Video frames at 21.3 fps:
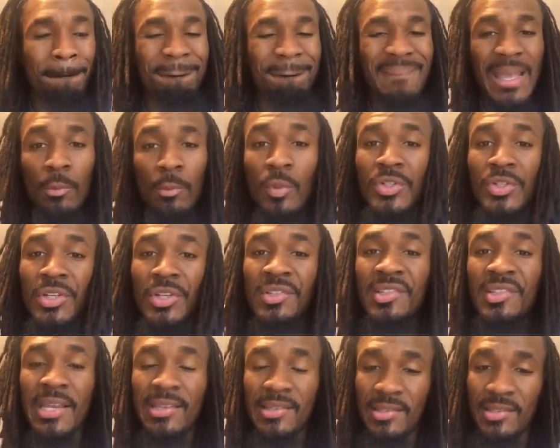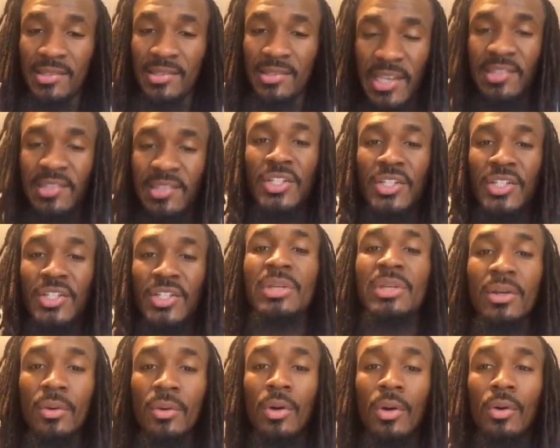and with your
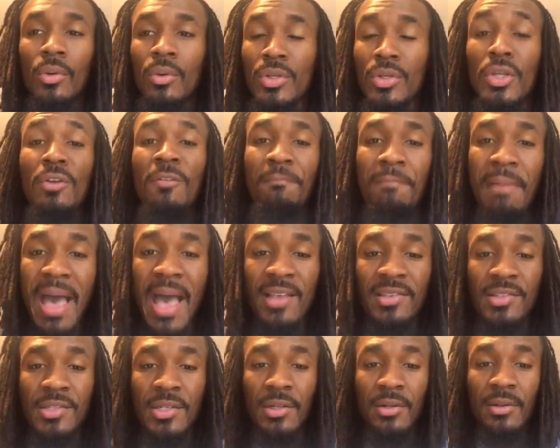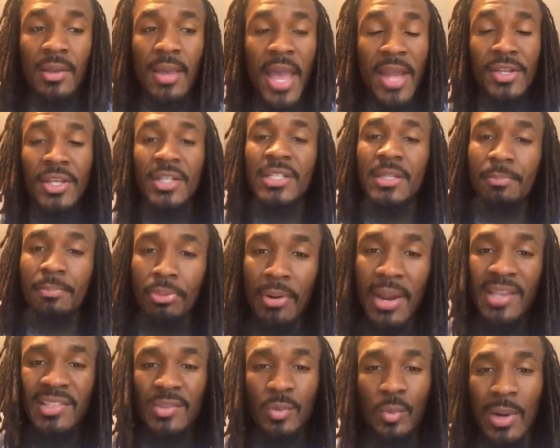sixty-two-year-old youth pastor and your
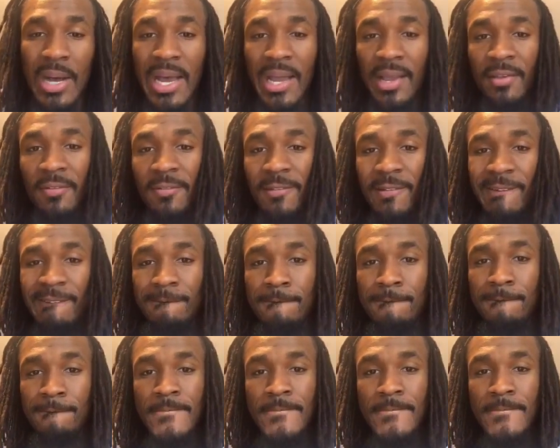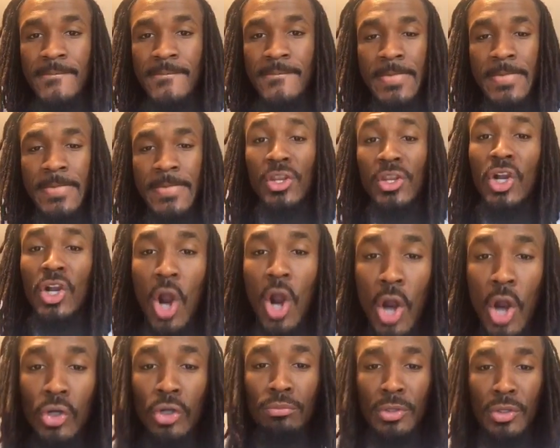depressed wife and your
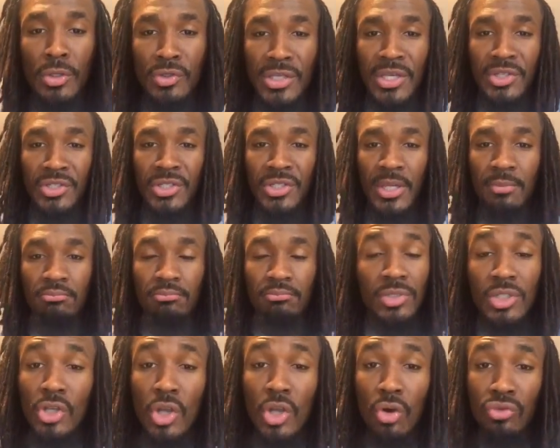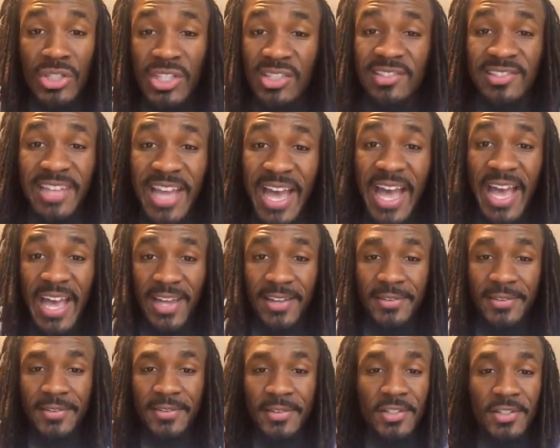carnal musician. You're going to just die.
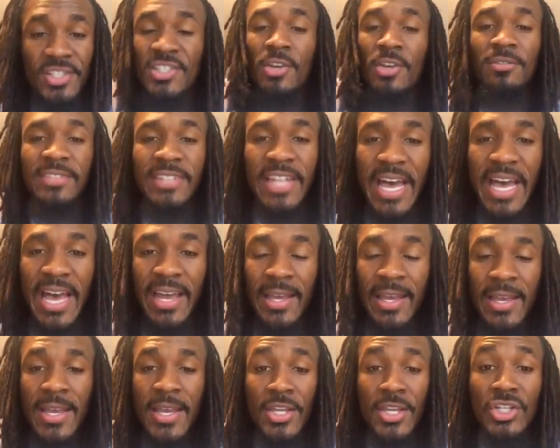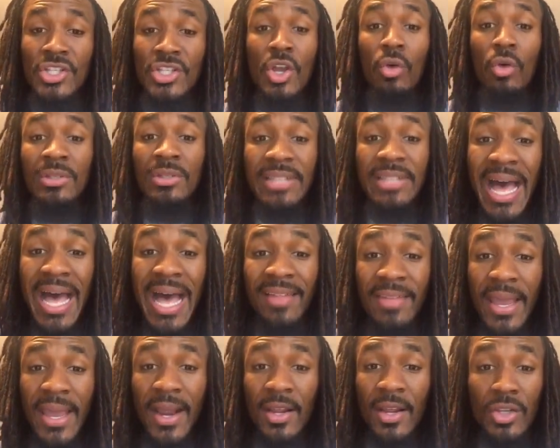You're just going to die. You're just going to die
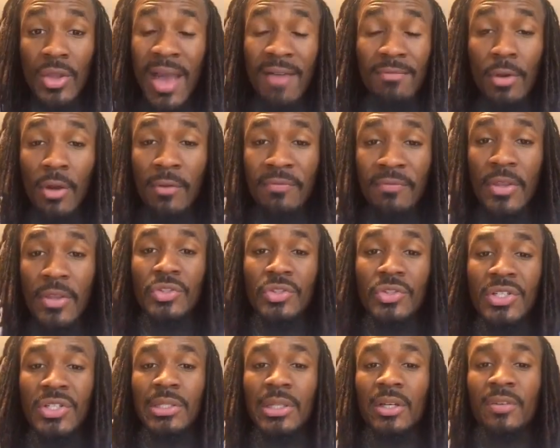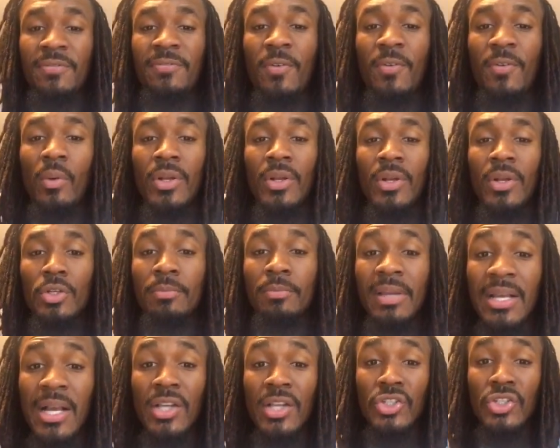there. You have no future to look forward to,
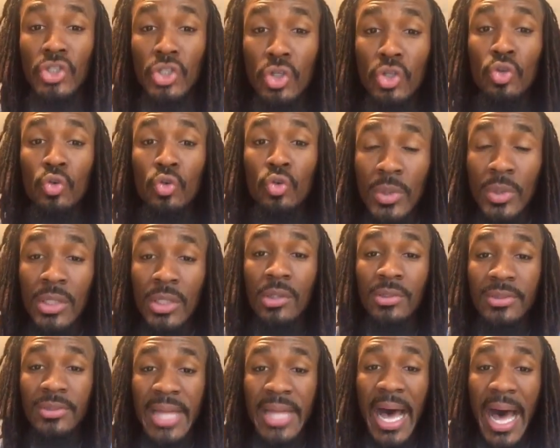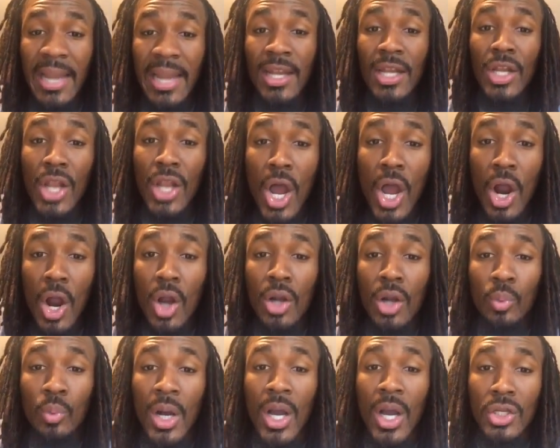because you will not
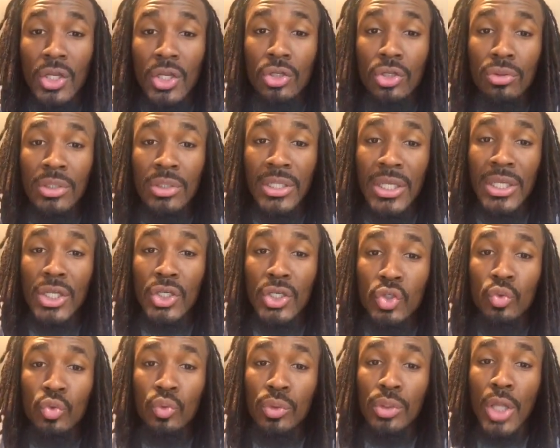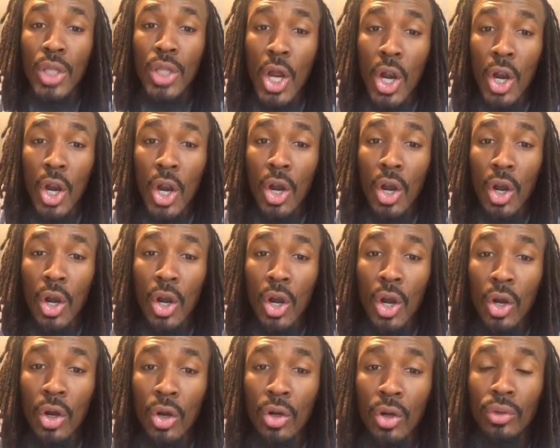learn what you need to
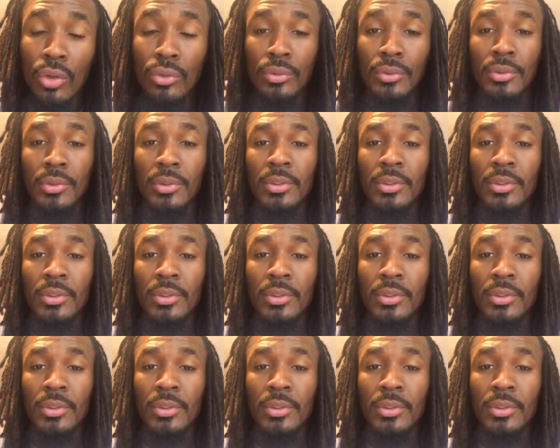learn.